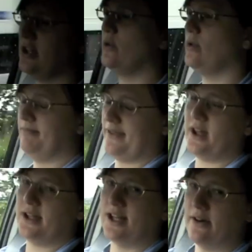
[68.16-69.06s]
or
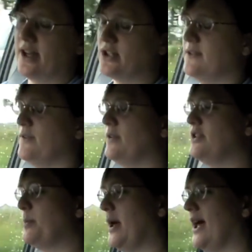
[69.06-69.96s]
third generation if you're in
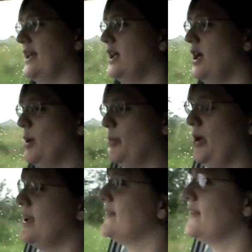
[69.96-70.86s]
Japan,
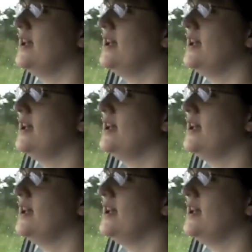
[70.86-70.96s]
Prius,